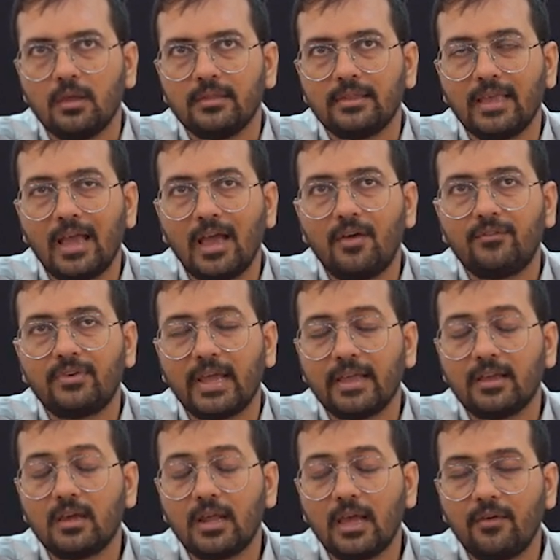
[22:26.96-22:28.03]
They have
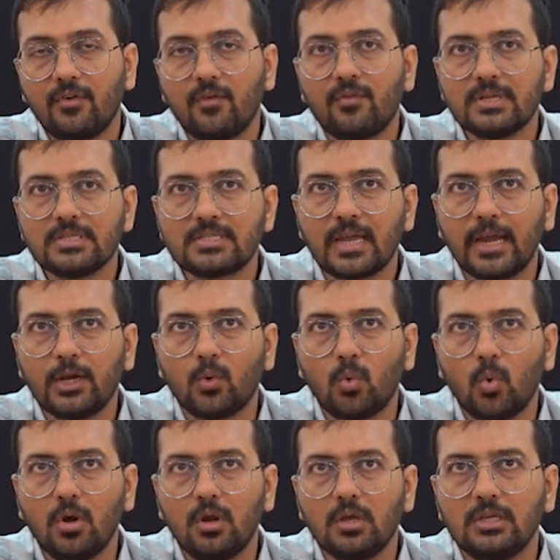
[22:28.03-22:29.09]
Tiger have a one side
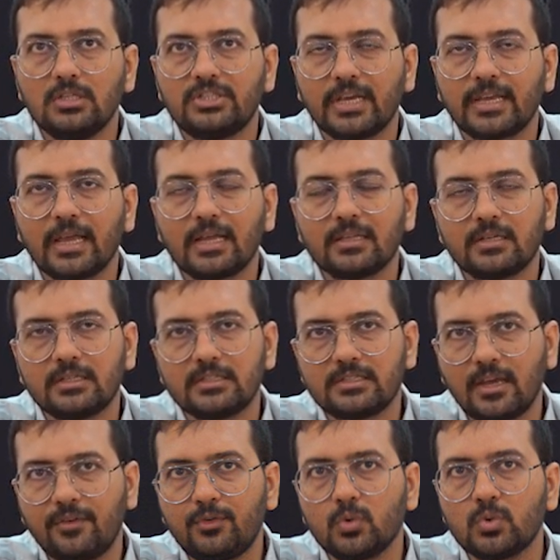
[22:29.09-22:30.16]
hole and Jackie catheters
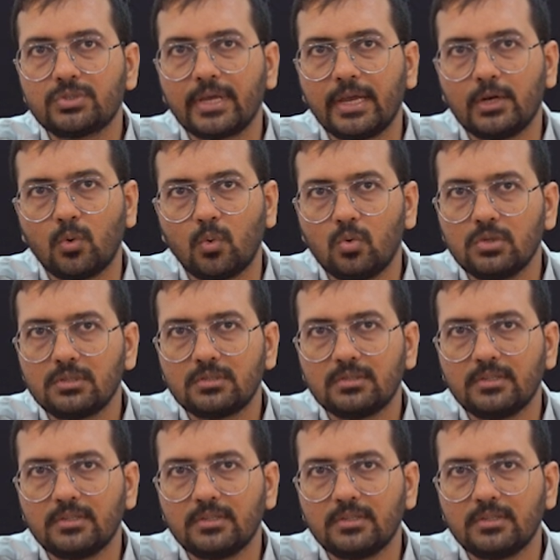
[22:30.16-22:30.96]
have two side holes.